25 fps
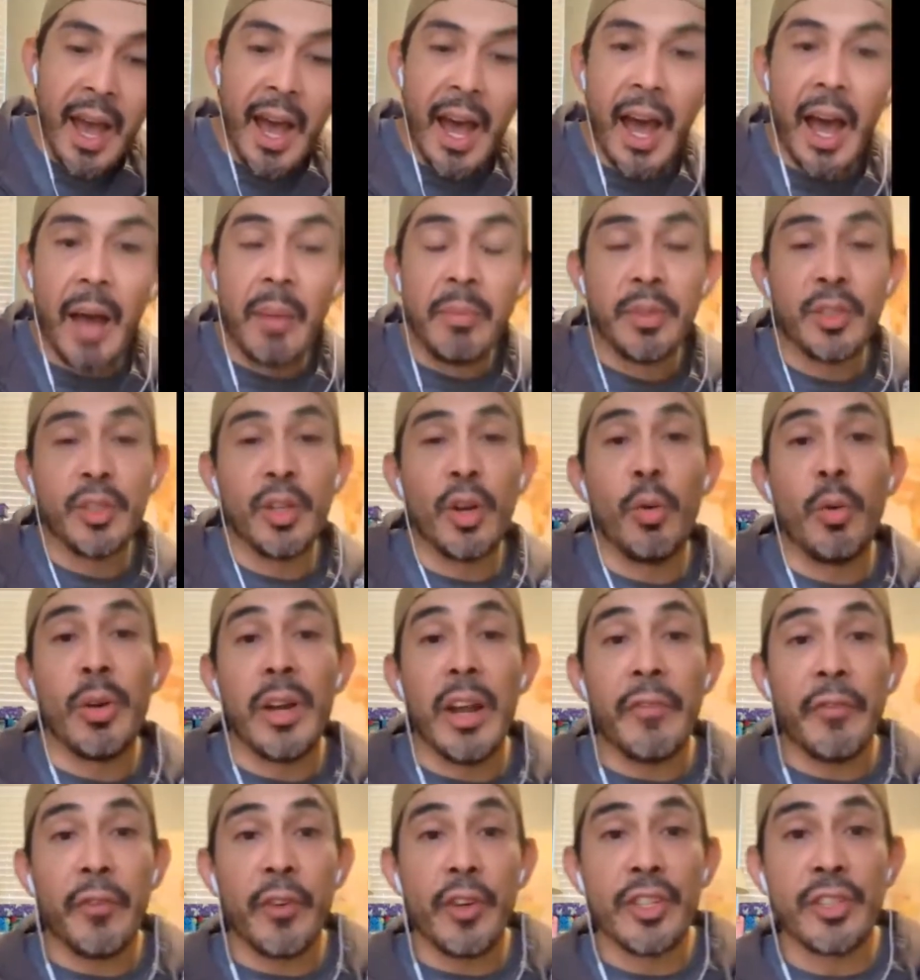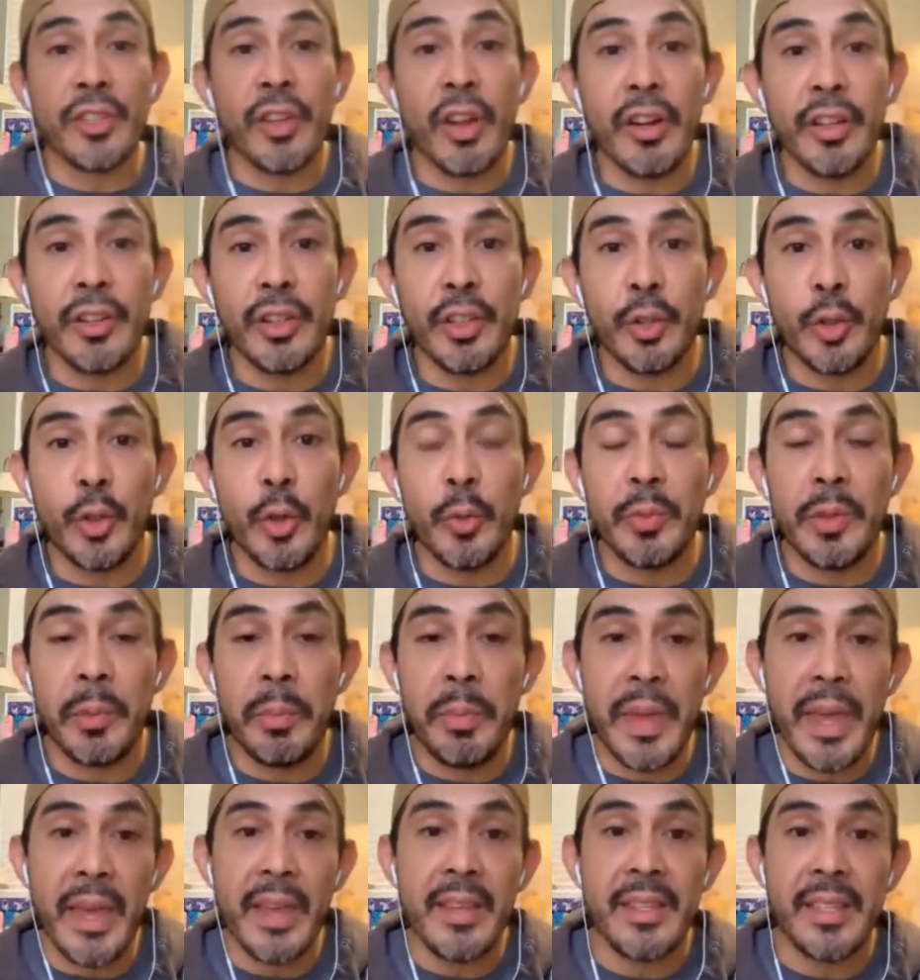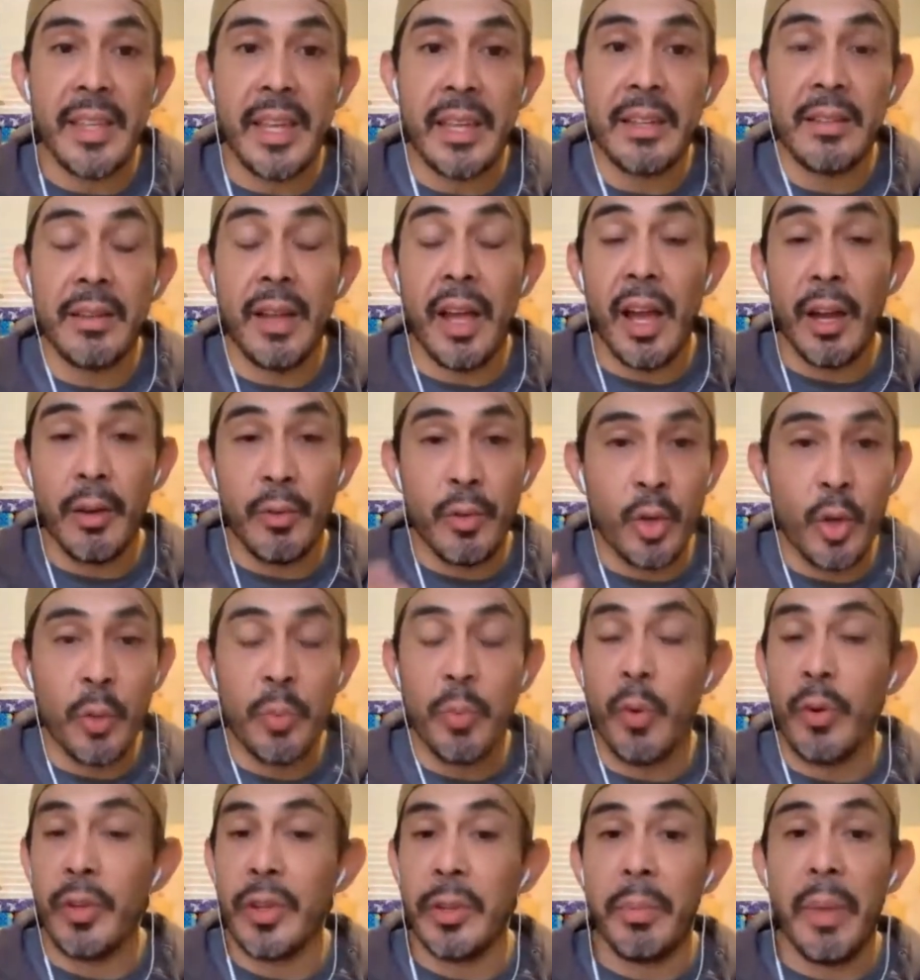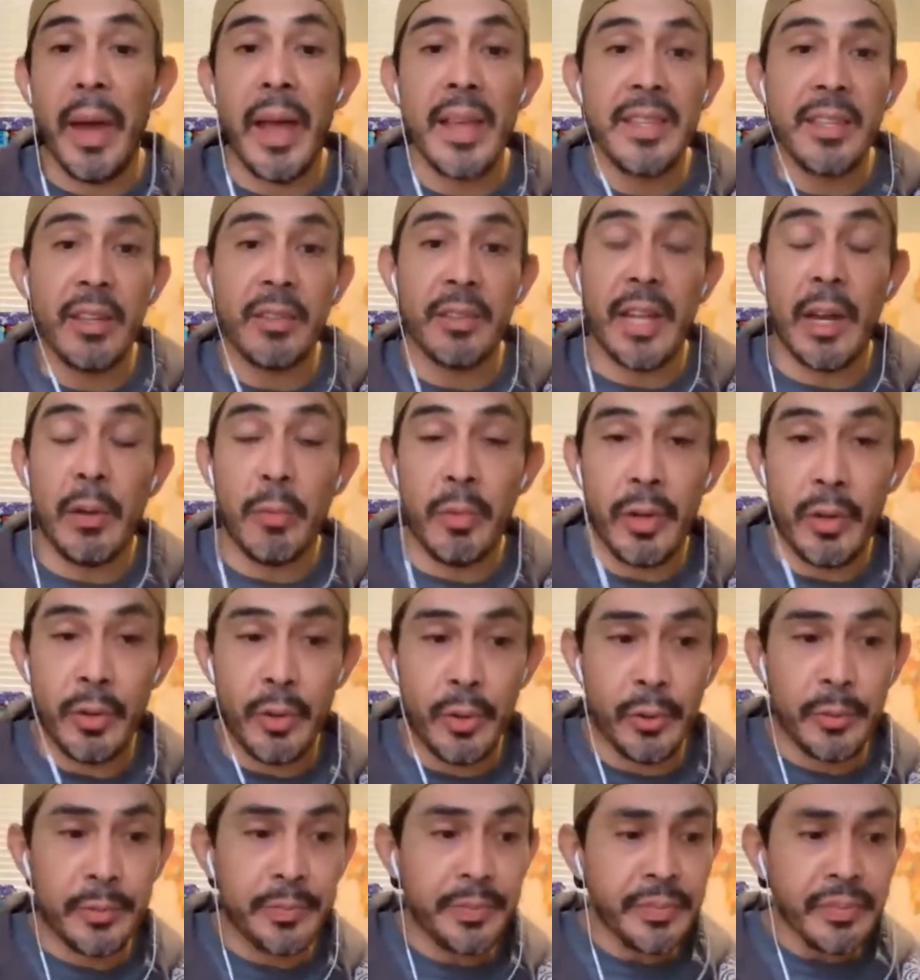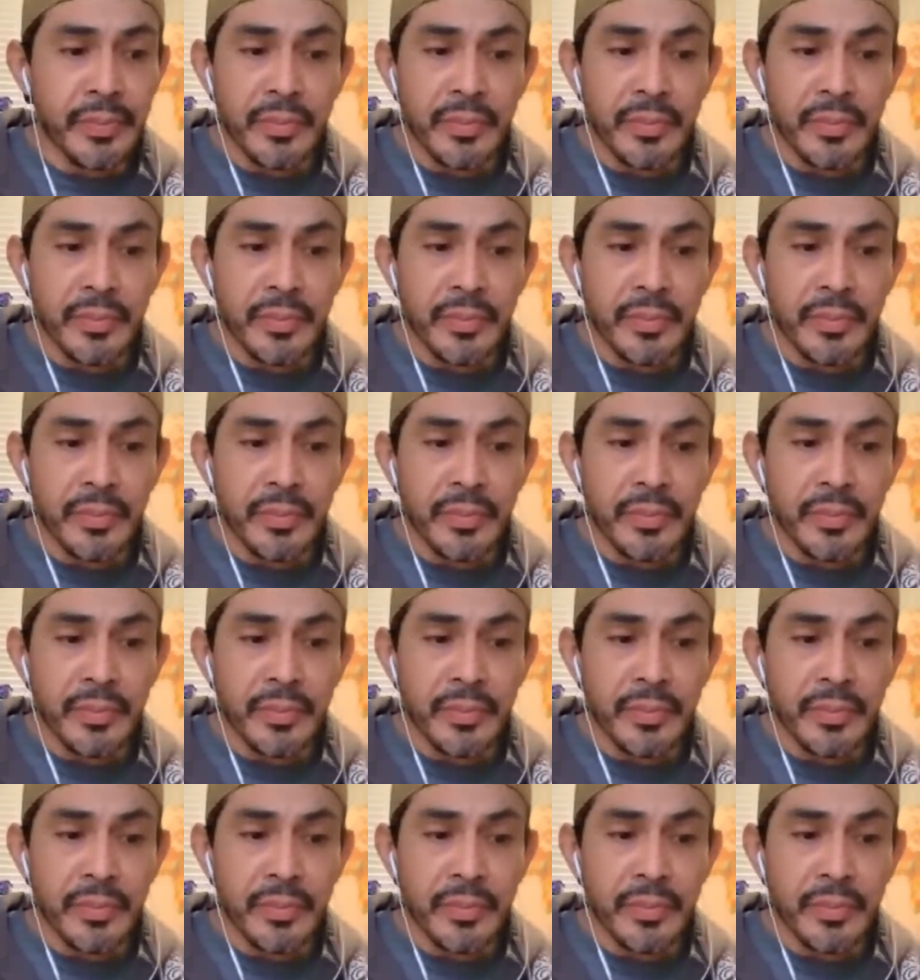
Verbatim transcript: Um, so when I first started the group, the BSN uh, group or the Buy Sell Network group,